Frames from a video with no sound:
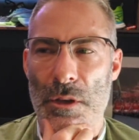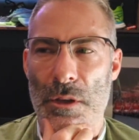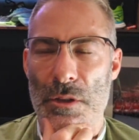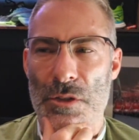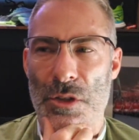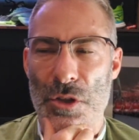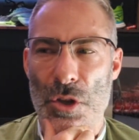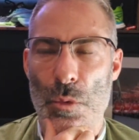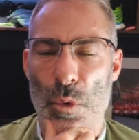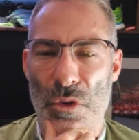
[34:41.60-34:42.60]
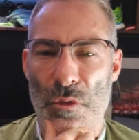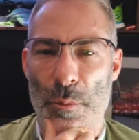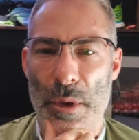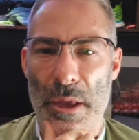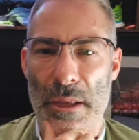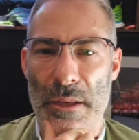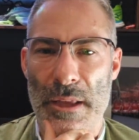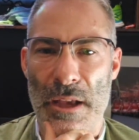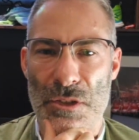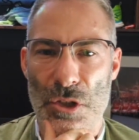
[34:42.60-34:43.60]
So you would have been
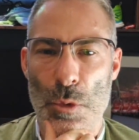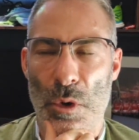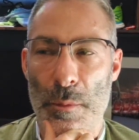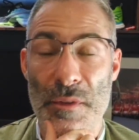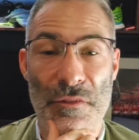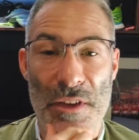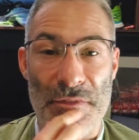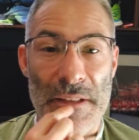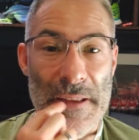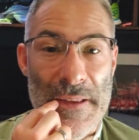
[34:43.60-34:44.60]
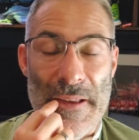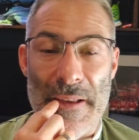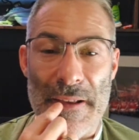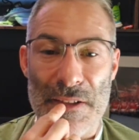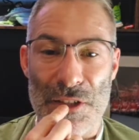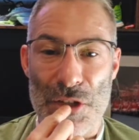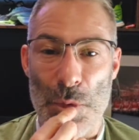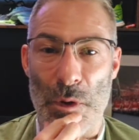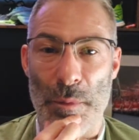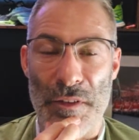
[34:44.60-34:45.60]
50. So you
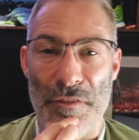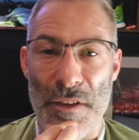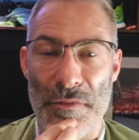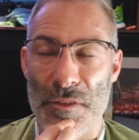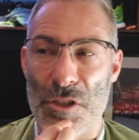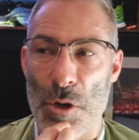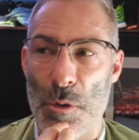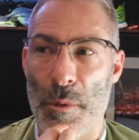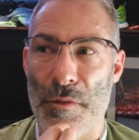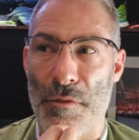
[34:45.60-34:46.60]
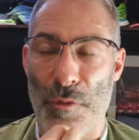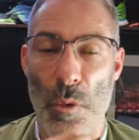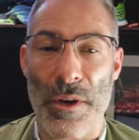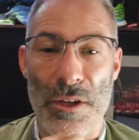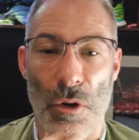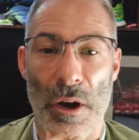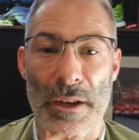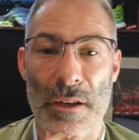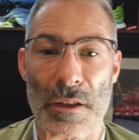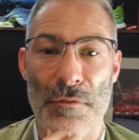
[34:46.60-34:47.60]
would have been 50, so you would have been
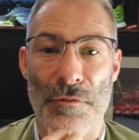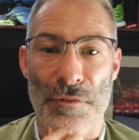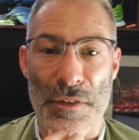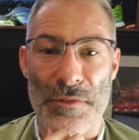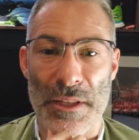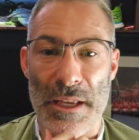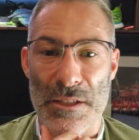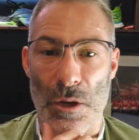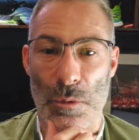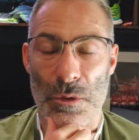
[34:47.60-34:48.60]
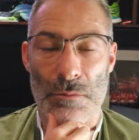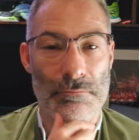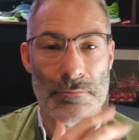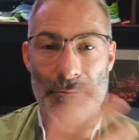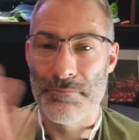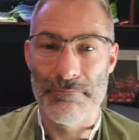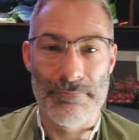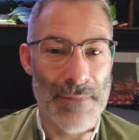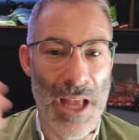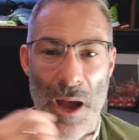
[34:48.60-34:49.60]
49, 50 years old.
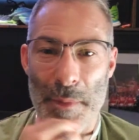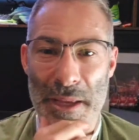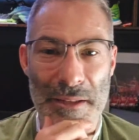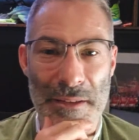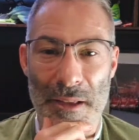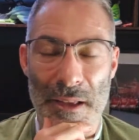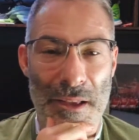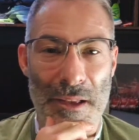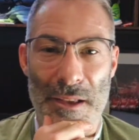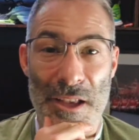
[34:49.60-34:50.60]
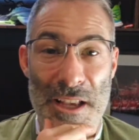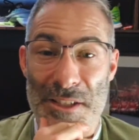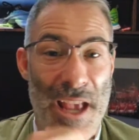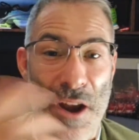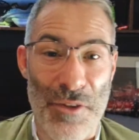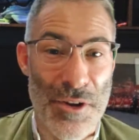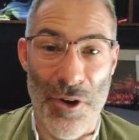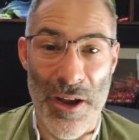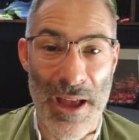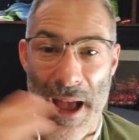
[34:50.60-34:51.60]
I mean, it's scary,
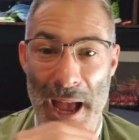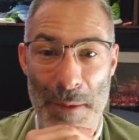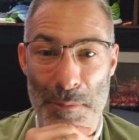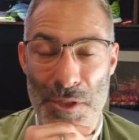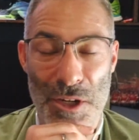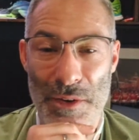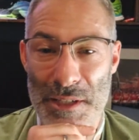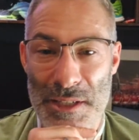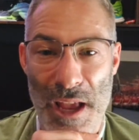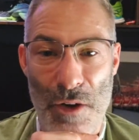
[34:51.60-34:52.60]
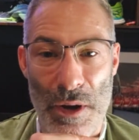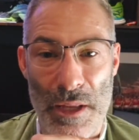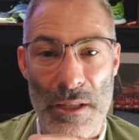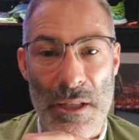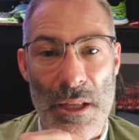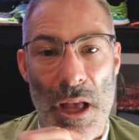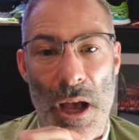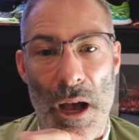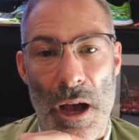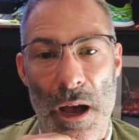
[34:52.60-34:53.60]
right? Absolutely scary.
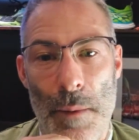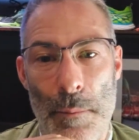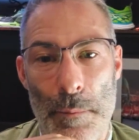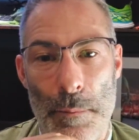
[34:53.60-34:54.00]
Um,